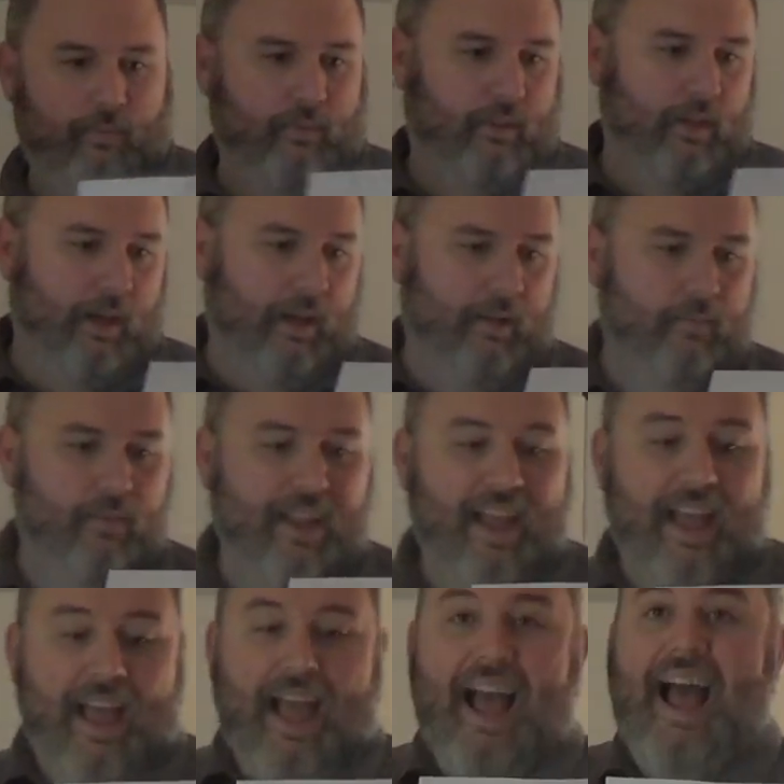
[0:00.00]
okay?
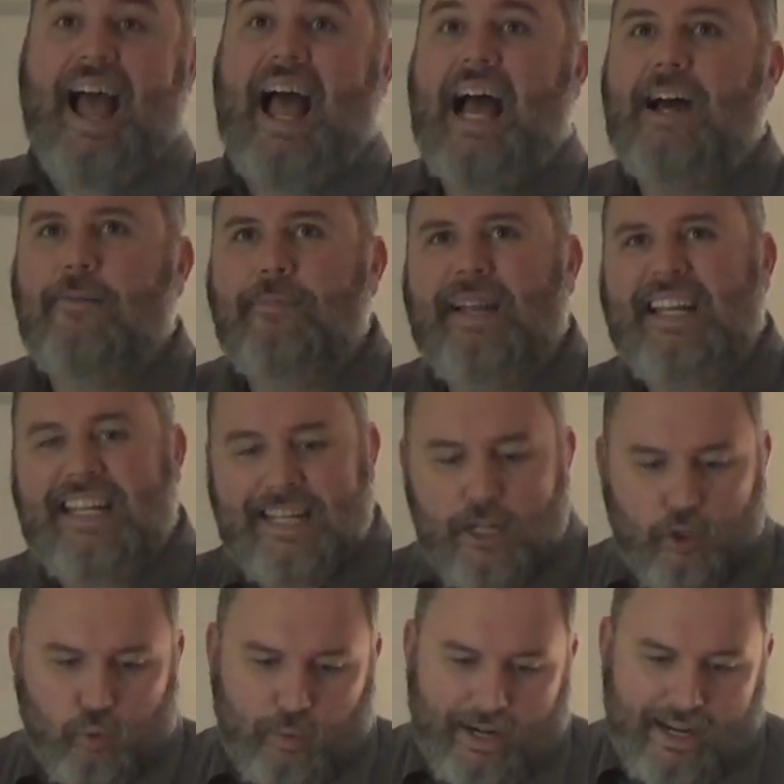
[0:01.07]
How many
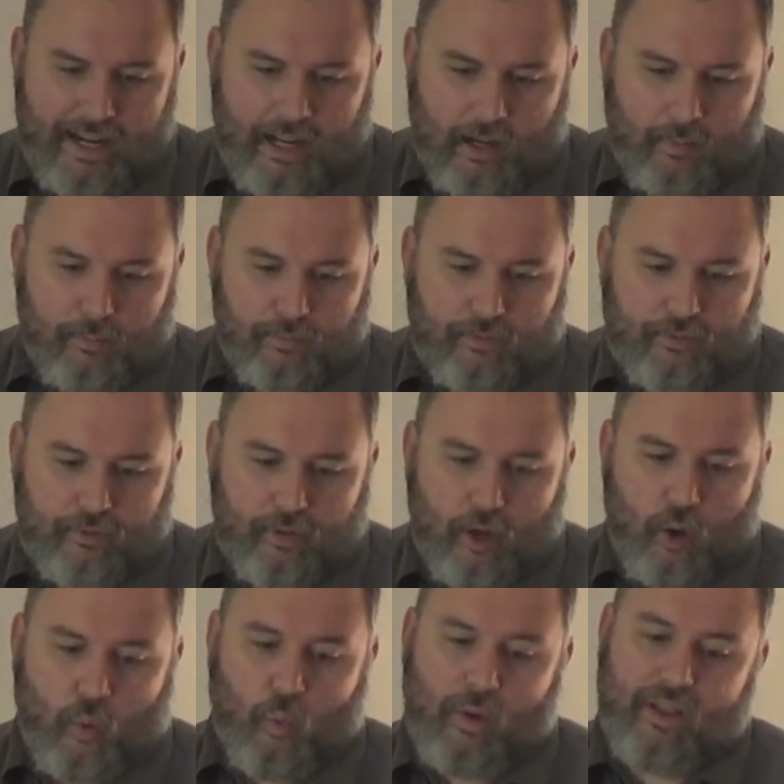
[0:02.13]
grams
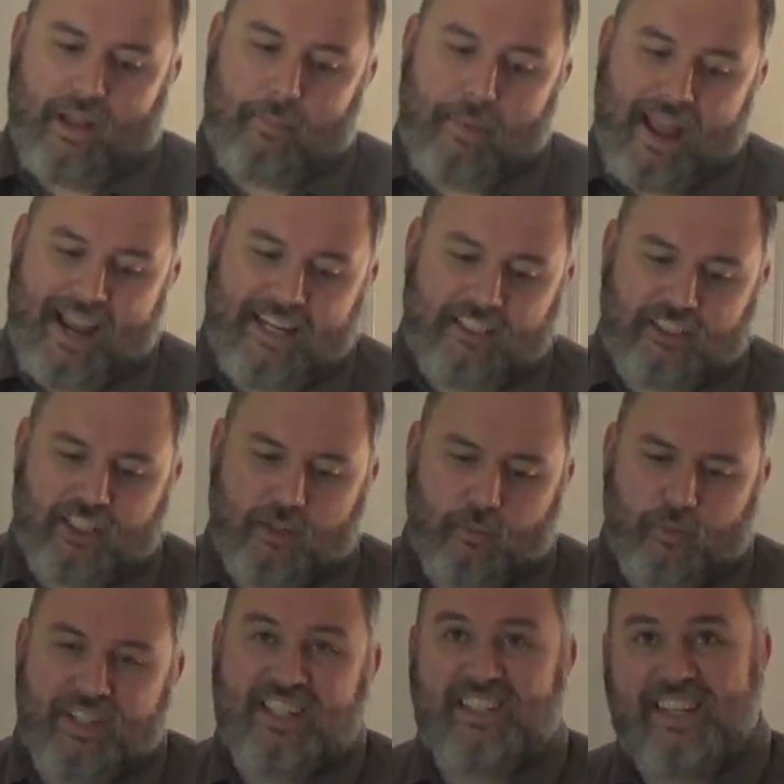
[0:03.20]
will a patient
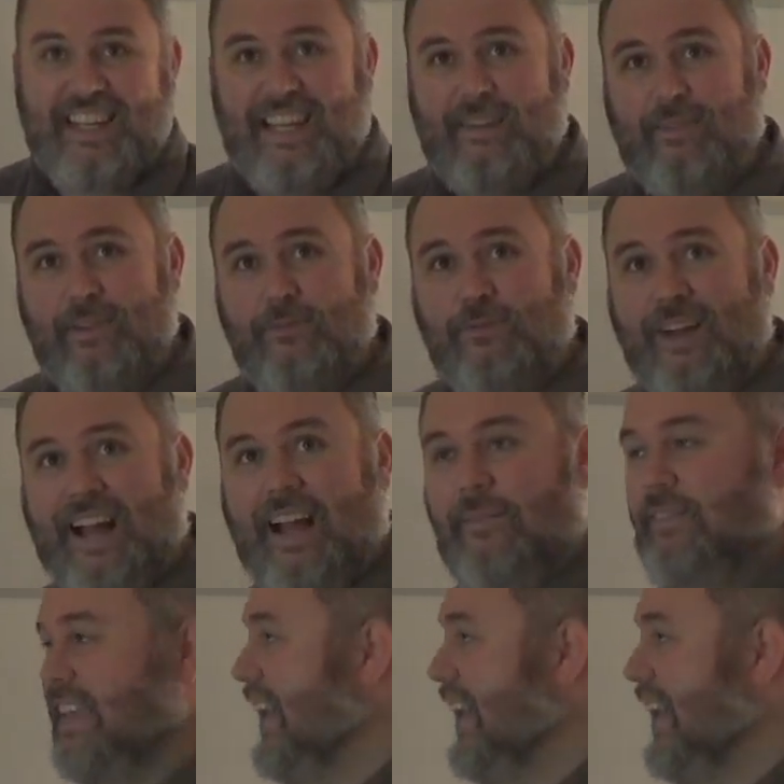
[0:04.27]
receive in 5